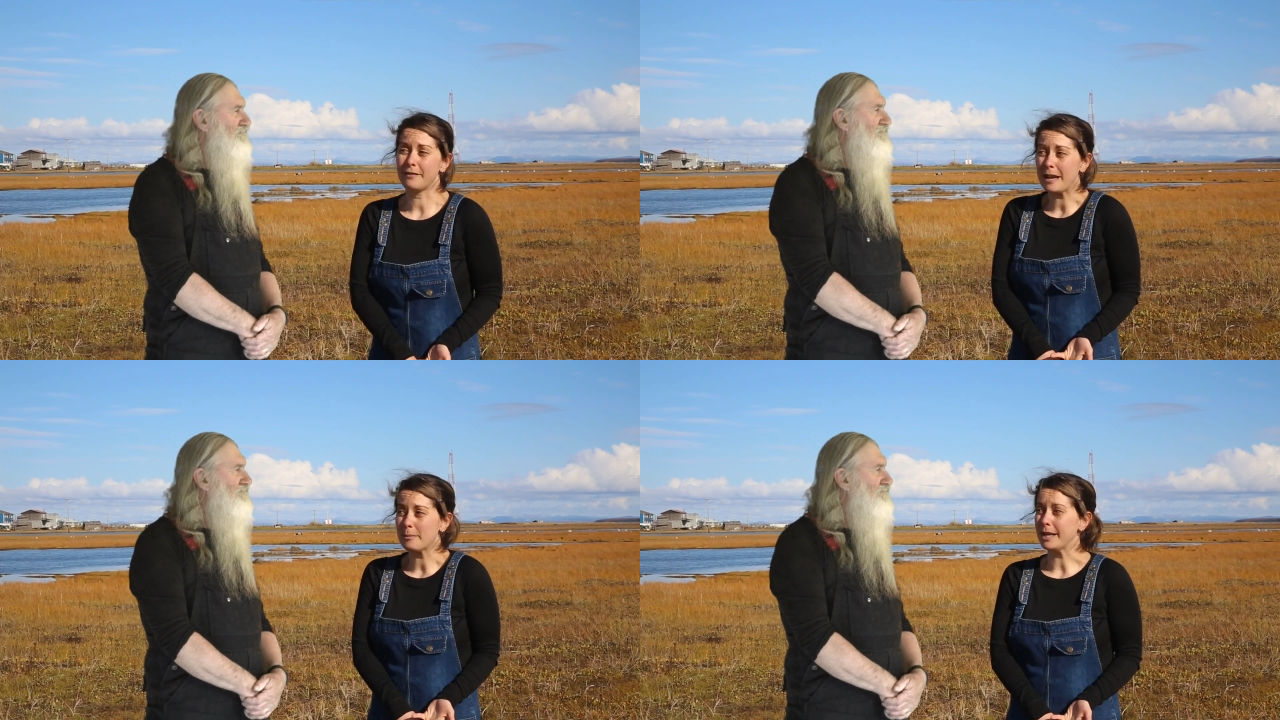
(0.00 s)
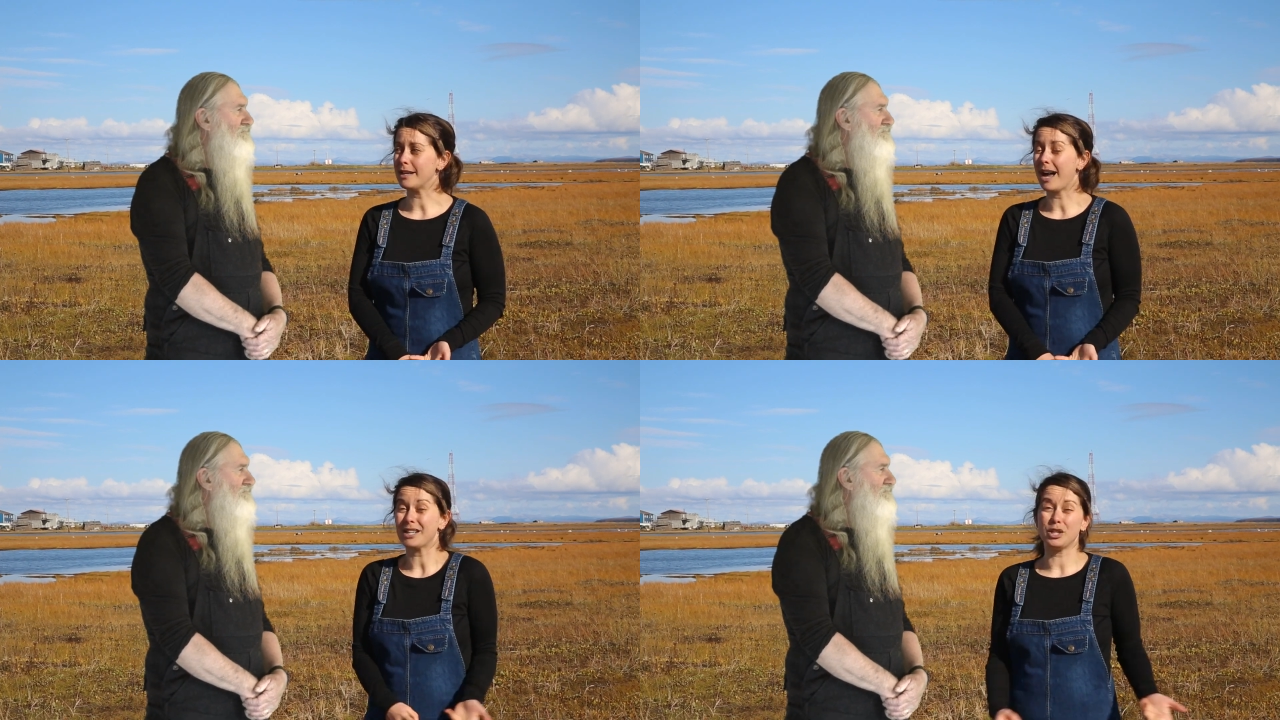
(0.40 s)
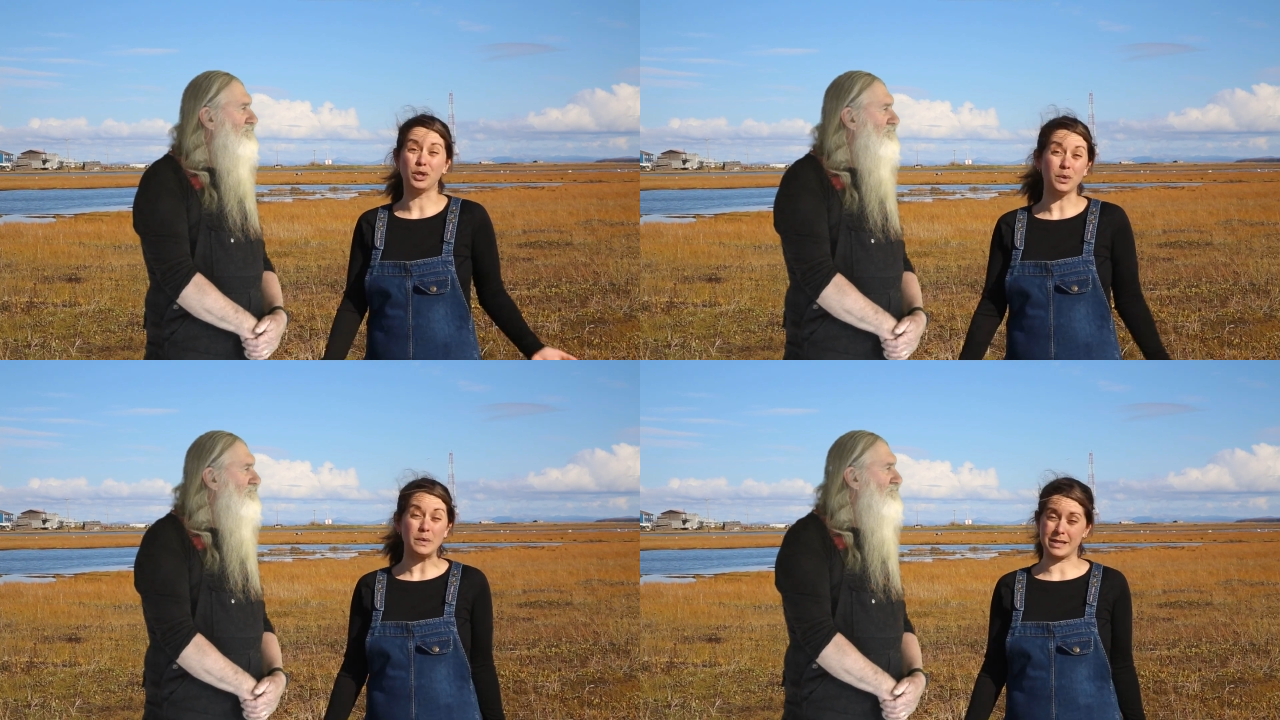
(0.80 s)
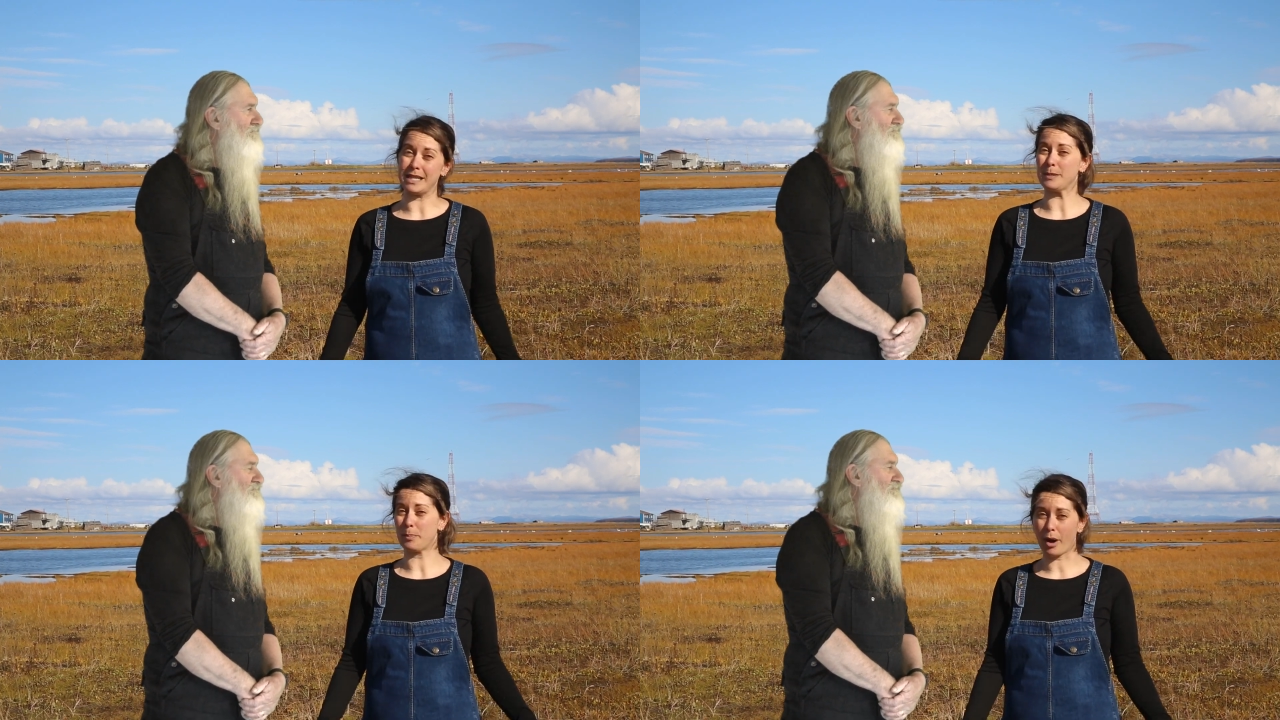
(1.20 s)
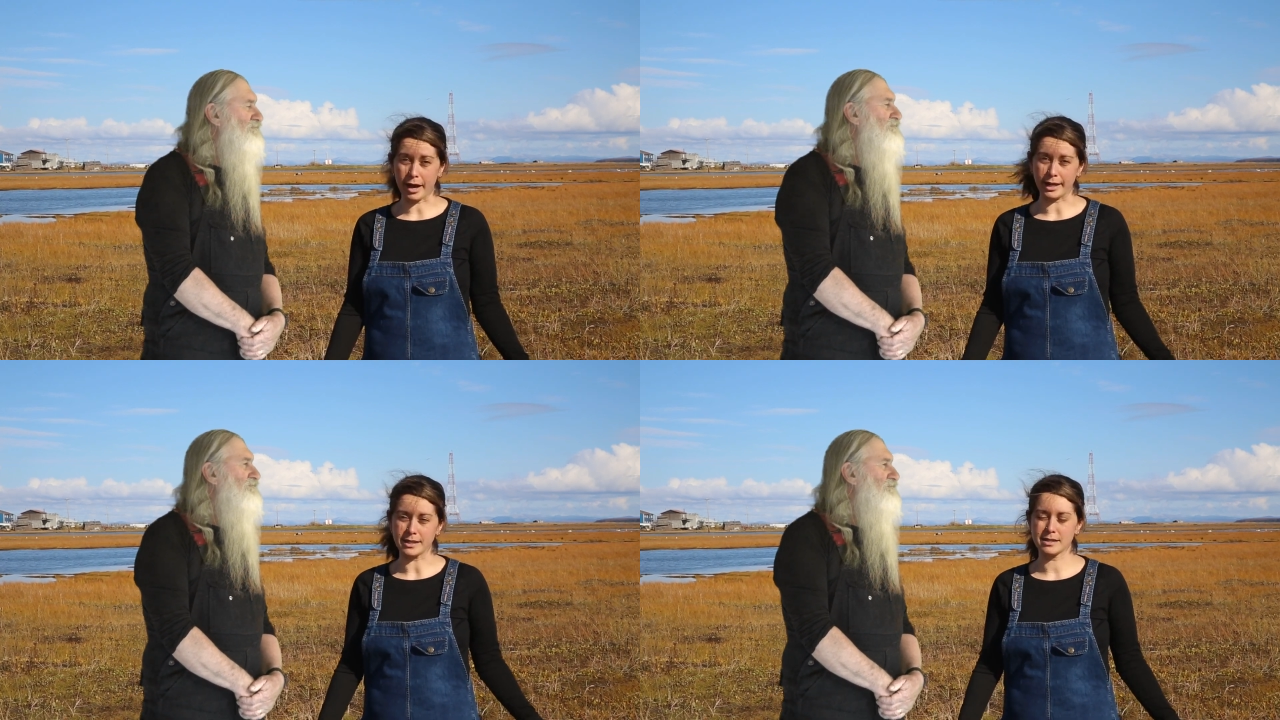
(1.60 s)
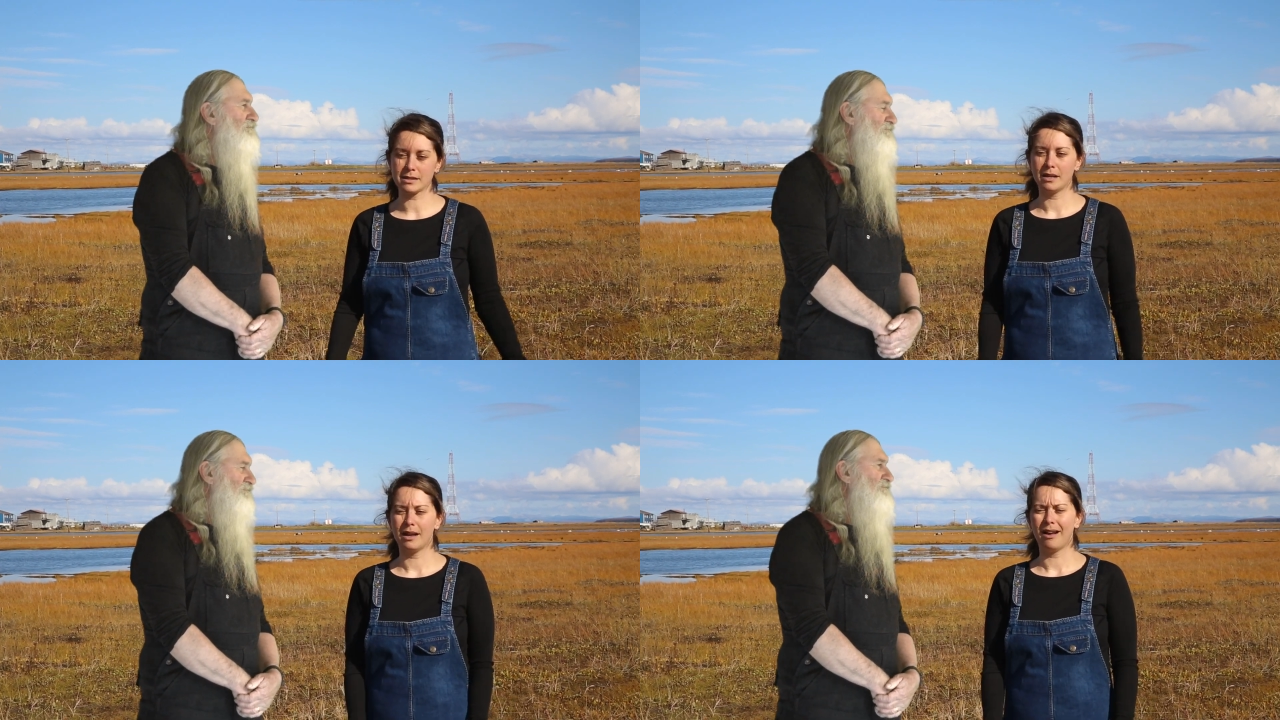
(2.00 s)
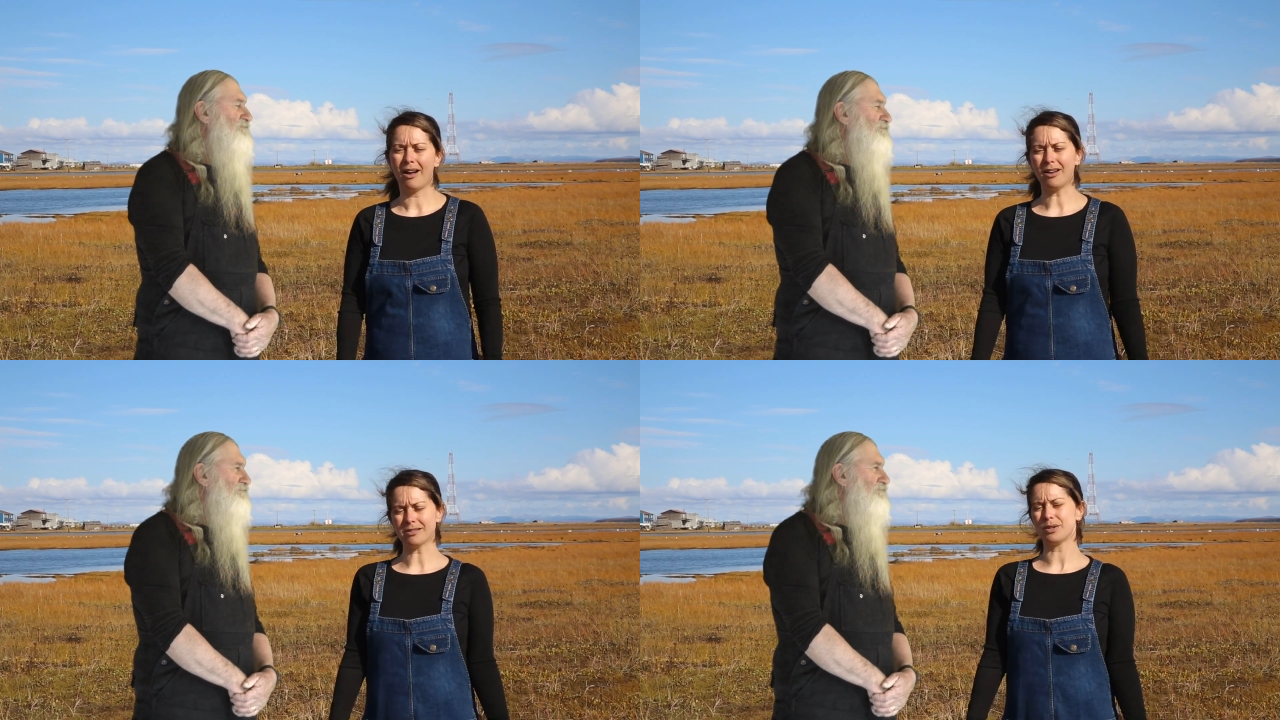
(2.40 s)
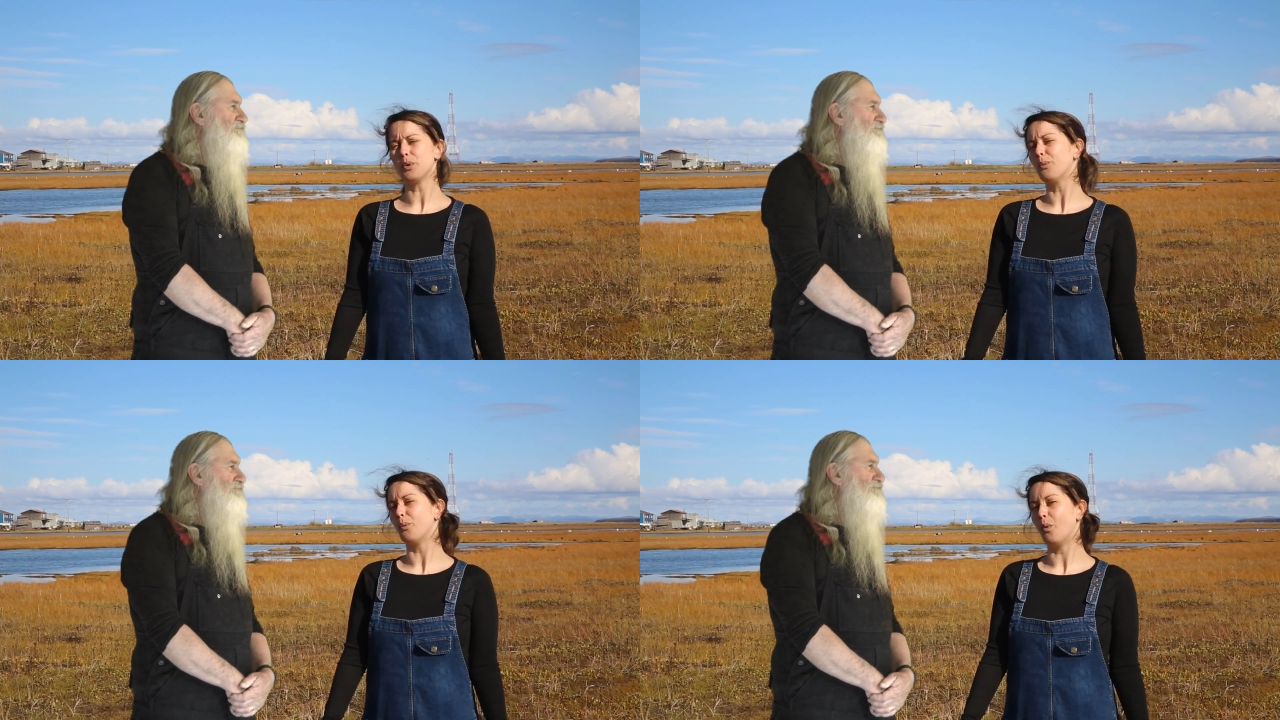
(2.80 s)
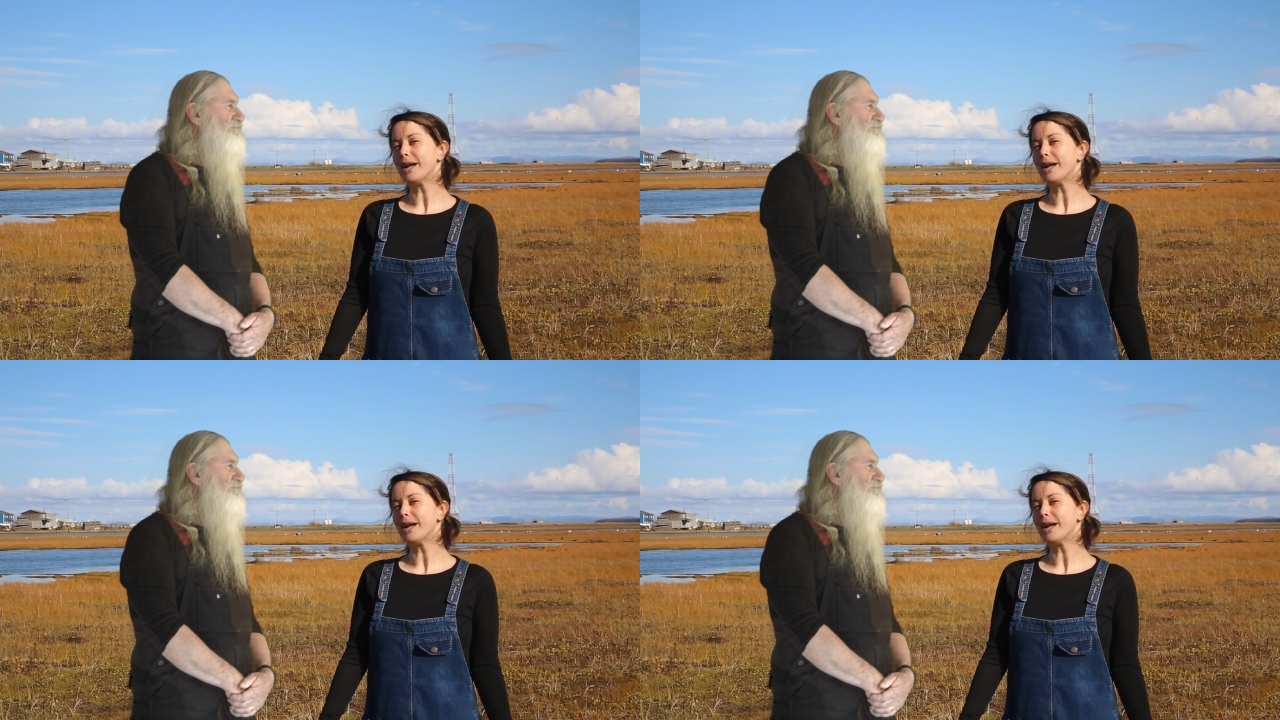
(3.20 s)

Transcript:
Speaker 1: and family not to use these products? Also,